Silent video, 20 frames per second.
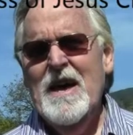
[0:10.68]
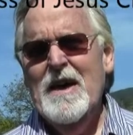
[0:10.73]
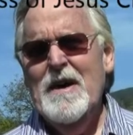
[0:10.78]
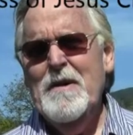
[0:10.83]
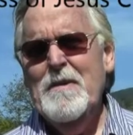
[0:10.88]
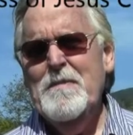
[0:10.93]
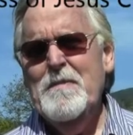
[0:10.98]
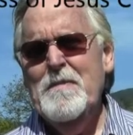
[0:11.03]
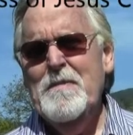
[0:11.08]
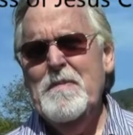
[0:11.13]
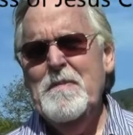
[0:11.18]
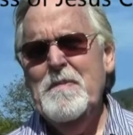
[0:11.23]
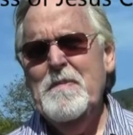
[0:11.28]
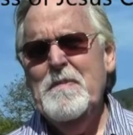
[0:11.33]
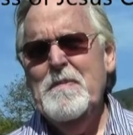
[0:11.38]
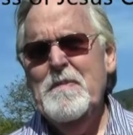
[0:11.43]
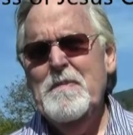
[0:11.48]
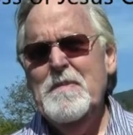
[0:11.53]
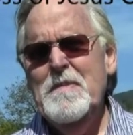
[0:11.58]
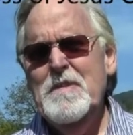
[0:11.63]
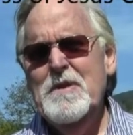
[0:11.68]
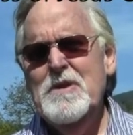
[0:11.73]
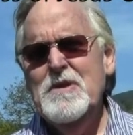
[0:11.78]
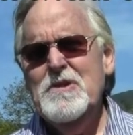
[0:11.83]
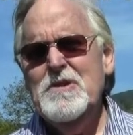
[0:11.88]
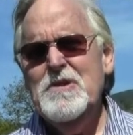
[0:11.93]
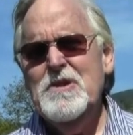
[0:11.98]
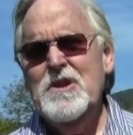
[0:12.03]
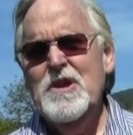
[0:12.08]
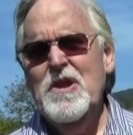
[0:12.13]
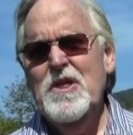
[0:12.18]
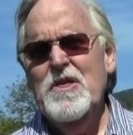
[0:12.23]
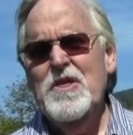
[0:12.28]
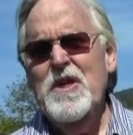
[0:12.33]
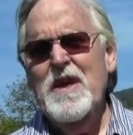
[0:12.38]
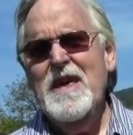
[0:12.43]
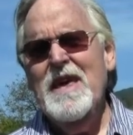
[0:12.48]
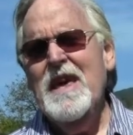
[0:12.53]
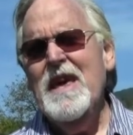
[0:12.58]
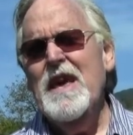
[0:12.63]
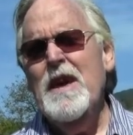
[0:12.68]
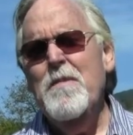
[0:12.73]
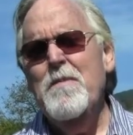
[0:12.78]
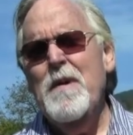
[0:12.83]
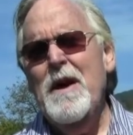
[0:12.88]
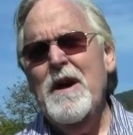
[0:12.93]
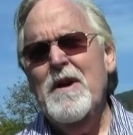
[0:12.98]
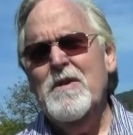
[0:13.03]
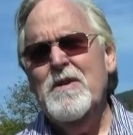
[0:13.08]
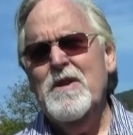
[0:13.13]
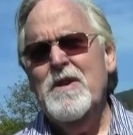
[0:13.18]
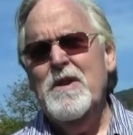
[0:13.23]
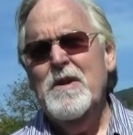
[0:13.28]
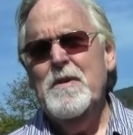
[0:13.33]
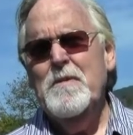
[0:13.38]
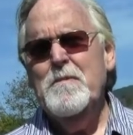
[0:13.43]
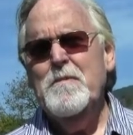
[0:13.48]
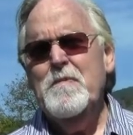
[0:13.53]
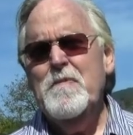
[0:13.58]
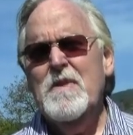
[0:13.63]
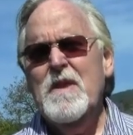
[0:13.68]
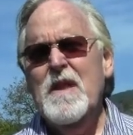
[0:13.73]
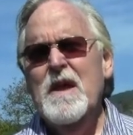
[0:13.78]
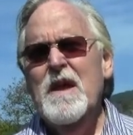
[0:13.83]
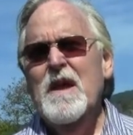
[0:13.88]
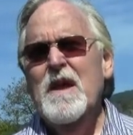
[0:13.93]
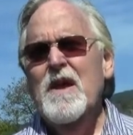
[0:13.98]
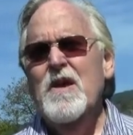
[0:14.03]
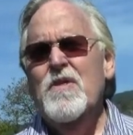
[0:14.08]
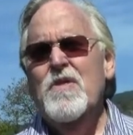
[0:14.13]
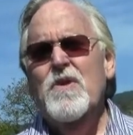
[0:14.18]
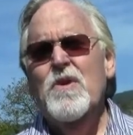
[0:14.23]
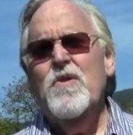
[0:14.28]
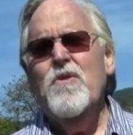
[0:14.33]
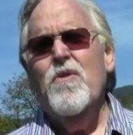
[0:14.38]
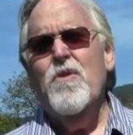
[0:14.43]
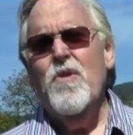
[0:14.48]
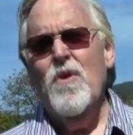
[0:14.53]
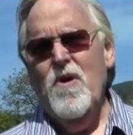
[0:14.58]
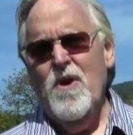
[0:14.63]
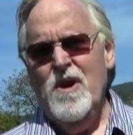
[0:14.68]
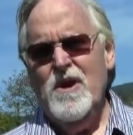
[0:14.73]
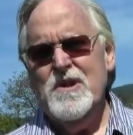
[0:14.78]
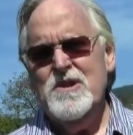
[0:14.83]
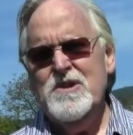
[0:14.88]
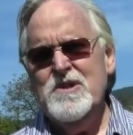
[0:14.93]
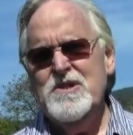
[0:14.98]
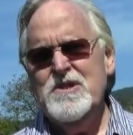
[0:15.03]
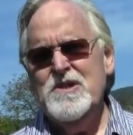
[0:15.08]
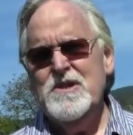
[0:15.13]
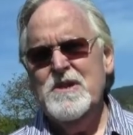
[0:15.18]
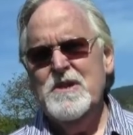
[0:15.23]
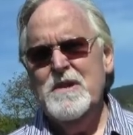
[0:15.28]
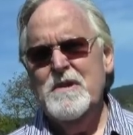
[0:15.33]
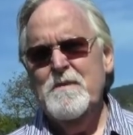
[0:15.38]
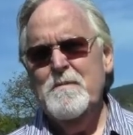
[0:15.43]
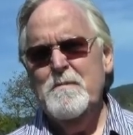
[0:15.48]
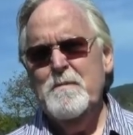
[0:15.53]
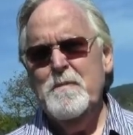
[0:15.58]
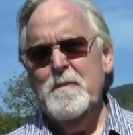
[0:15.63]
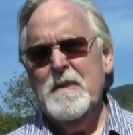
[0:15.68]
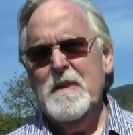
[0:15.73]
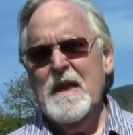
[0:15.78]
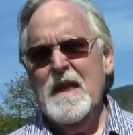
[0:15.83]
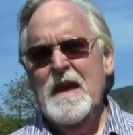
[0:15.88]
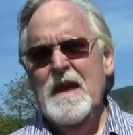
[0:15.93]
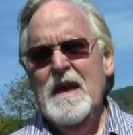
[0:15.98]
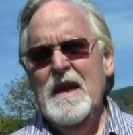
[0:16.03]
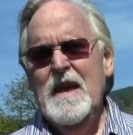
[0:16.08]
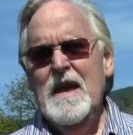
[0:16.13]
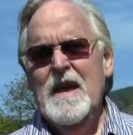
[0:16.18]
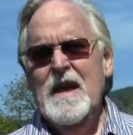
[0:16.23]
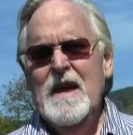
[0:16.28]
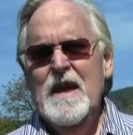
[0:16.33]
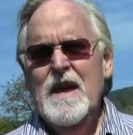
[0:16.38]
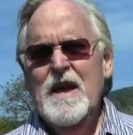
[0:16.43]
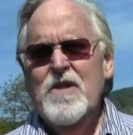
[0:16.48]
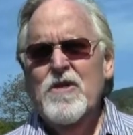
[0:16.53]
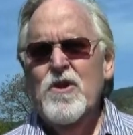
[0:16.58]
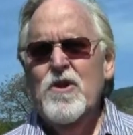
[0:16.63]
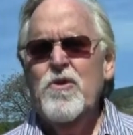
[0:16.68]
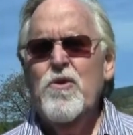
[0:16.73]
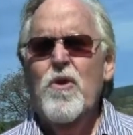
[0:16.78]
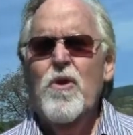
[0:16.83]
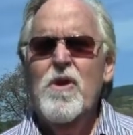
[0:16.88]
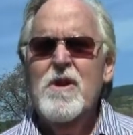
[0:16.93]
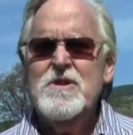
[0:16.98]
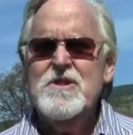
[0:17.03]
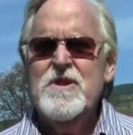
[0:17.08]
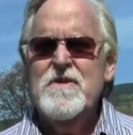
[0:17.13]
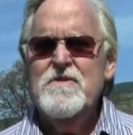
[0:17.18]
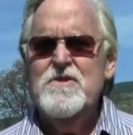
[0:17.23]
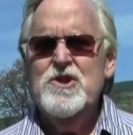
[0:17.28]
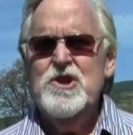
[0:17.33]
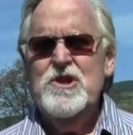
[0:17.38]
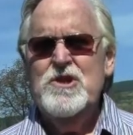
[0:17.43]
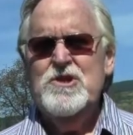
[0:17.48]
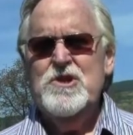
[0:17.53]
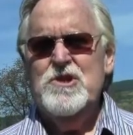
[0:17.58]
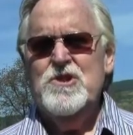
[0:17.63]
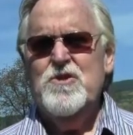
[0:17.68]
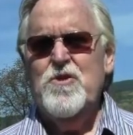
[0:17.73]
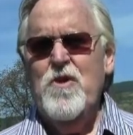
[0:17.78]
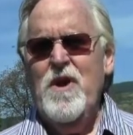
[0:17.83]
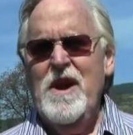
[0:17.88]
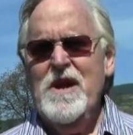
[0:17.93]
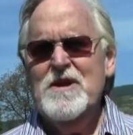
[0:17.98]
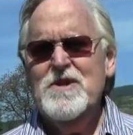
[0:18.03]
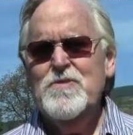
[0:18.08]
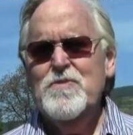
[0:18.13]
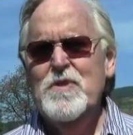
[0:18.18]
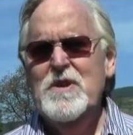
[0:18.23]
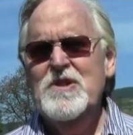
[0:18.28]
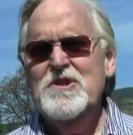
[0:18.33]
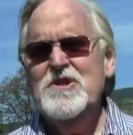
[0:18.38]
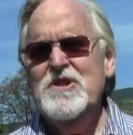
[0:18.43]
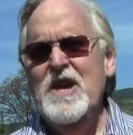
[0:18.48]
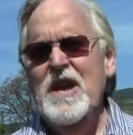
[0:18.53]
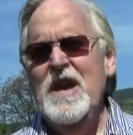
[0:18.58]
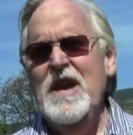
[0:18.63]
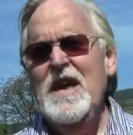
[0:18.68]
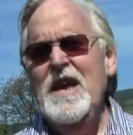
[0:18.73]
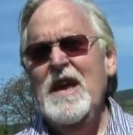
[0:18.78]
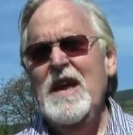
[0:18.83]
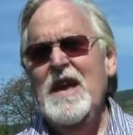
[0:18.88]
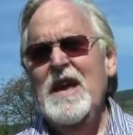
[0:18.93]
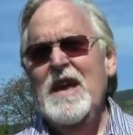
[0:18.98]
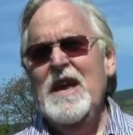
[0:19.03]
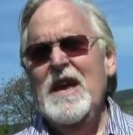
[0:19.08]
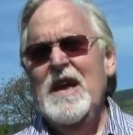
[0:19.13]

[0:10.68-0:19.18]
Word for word: Um, just uh, thinking about the cross, the cross of Jesus Christ. We say